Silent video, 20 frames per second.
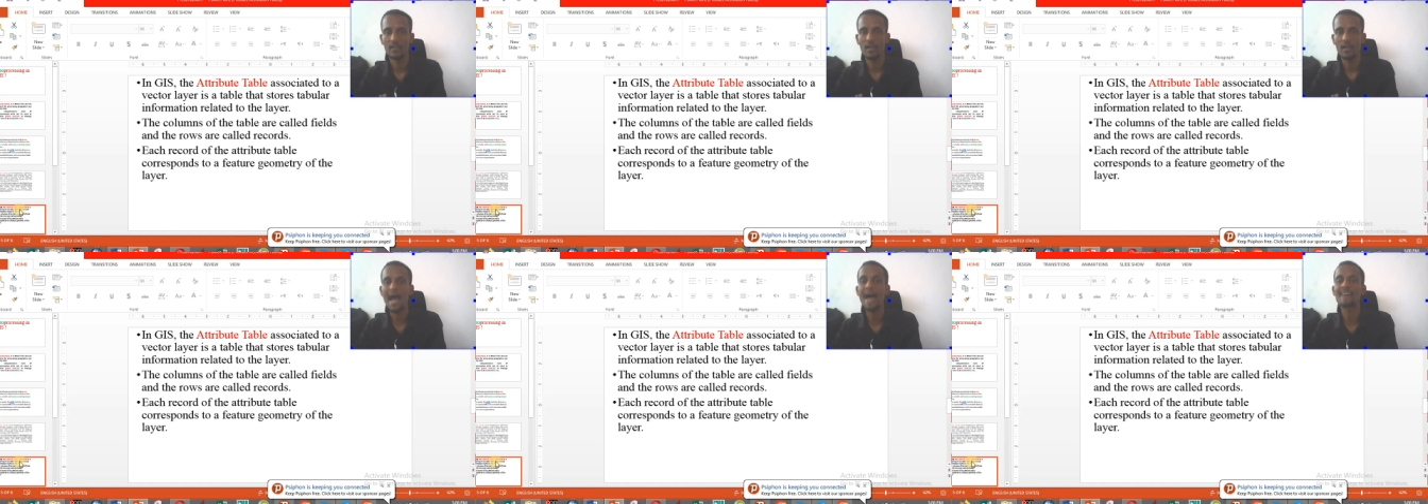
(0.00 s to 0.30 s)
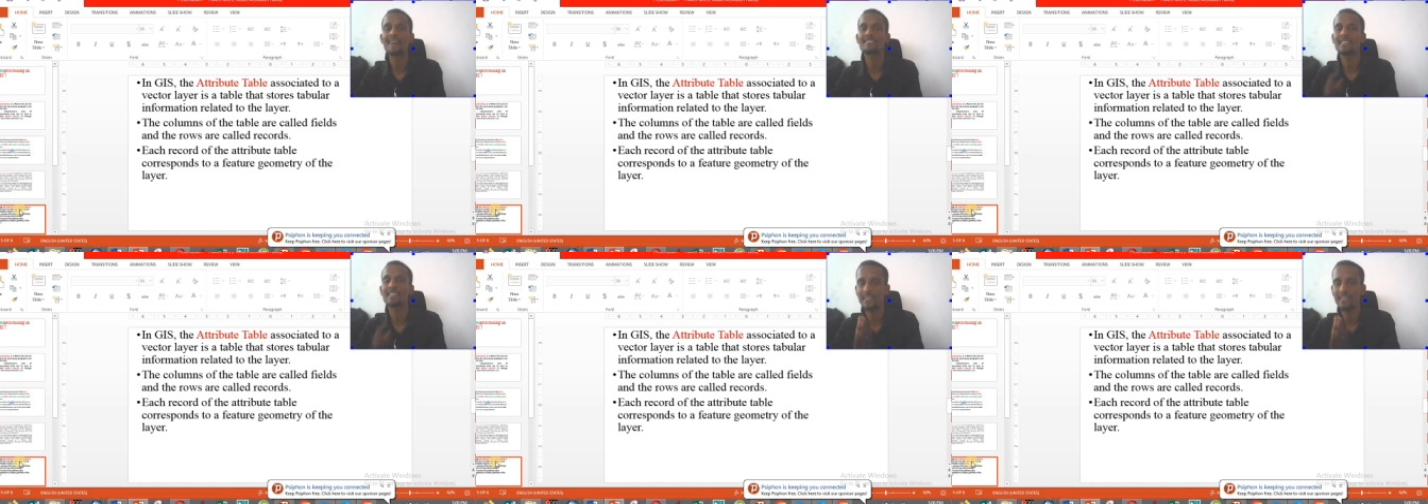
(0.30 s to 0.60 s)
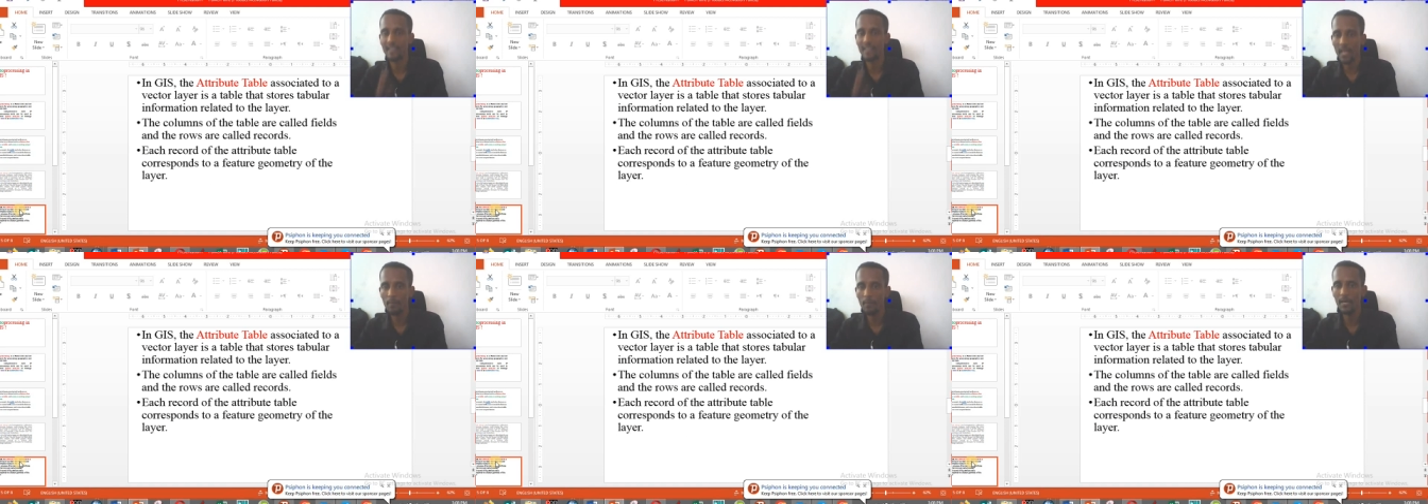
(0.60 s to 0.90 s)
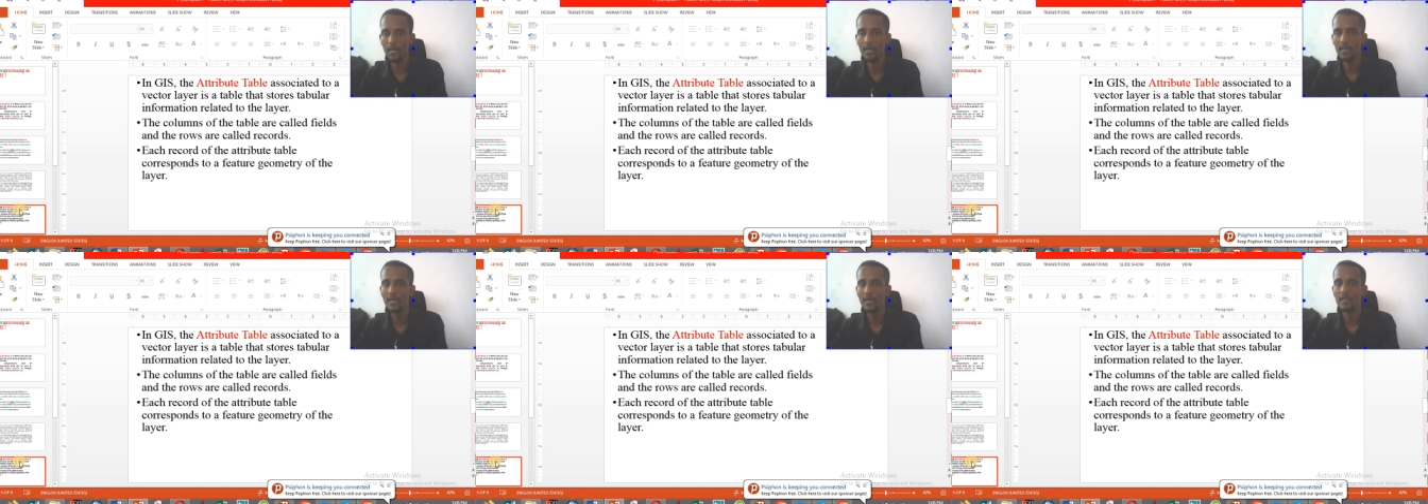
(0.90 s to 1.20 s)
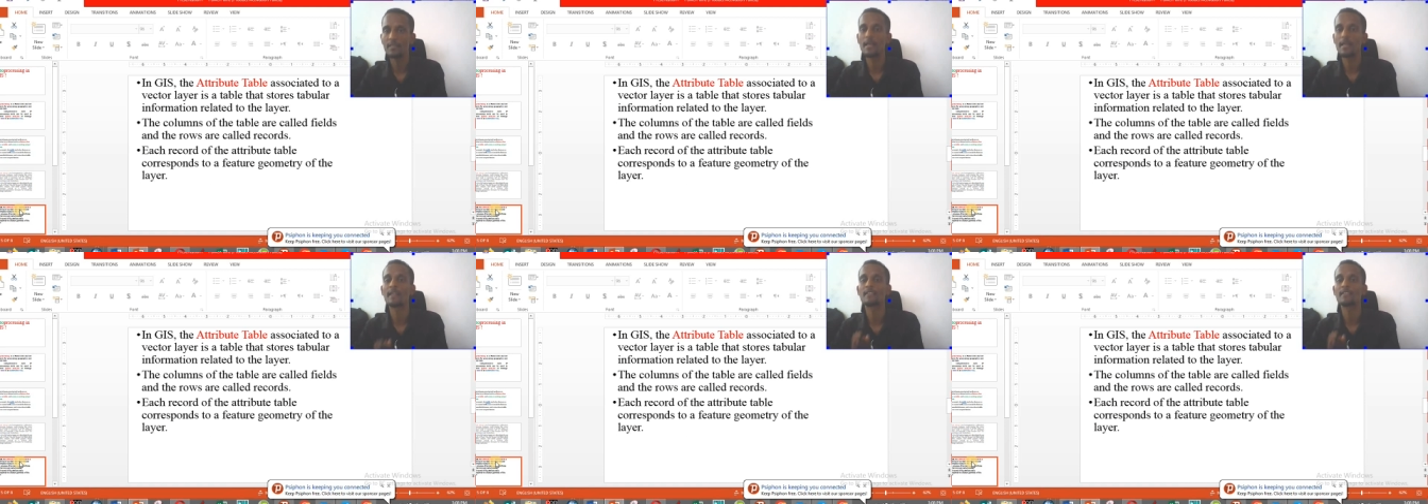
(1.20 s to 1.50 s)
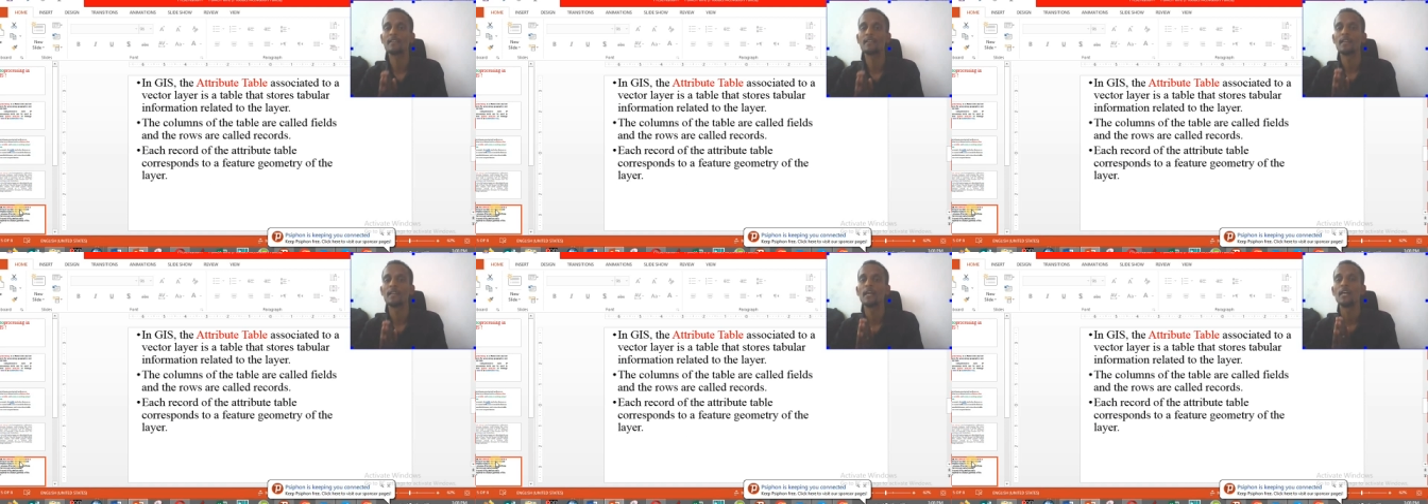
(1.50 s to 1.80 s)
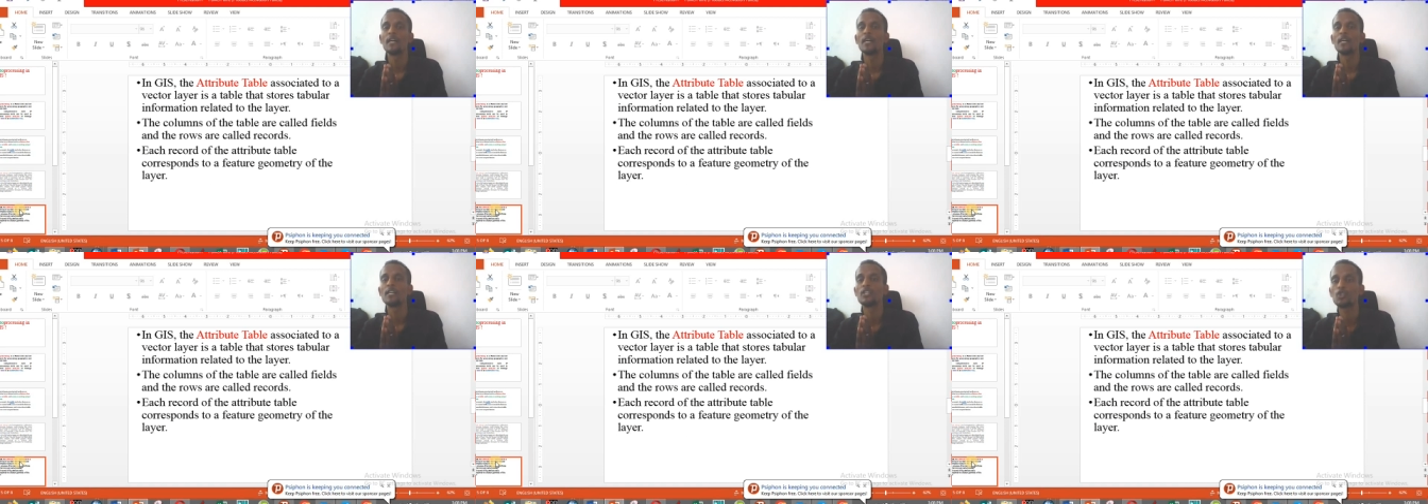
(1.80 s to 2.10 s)
as a table that
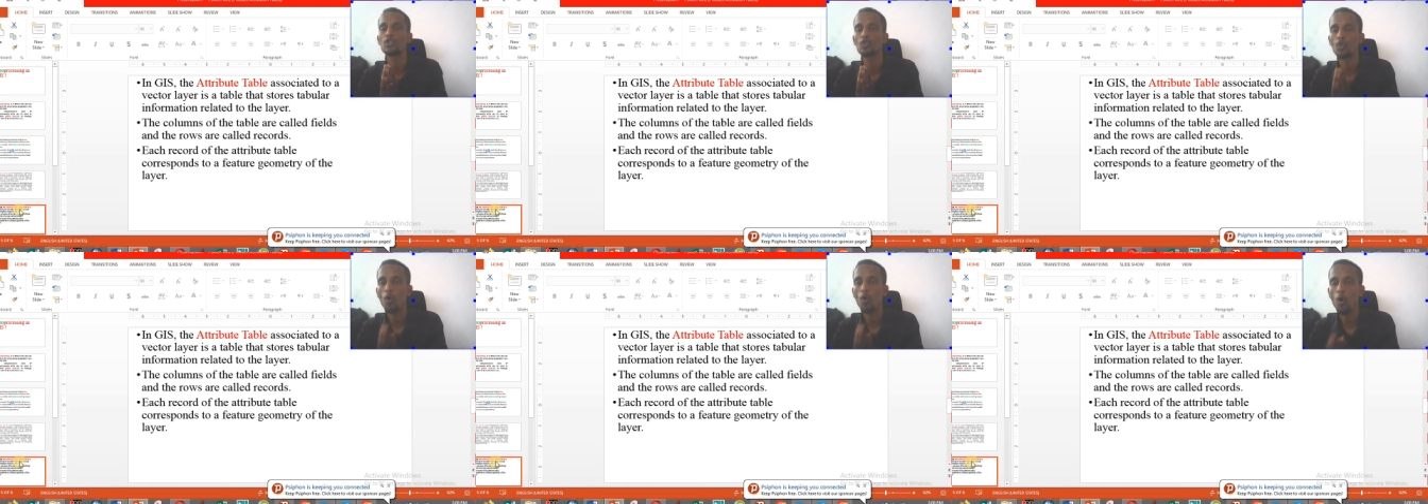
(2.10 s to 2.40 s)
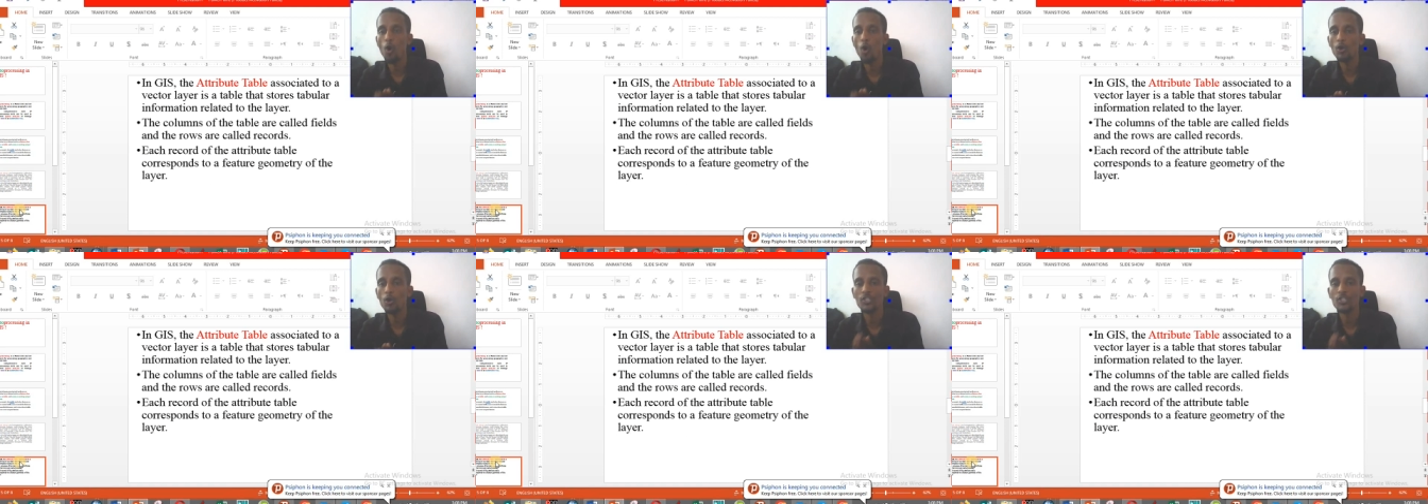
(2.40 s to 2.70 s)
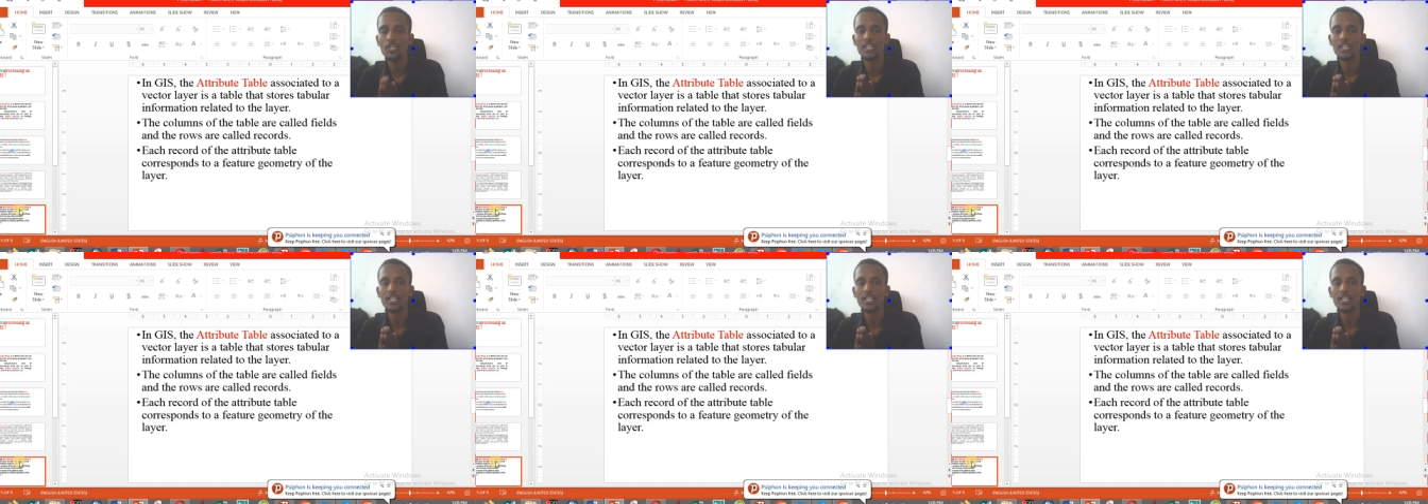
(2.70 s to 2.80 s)
stores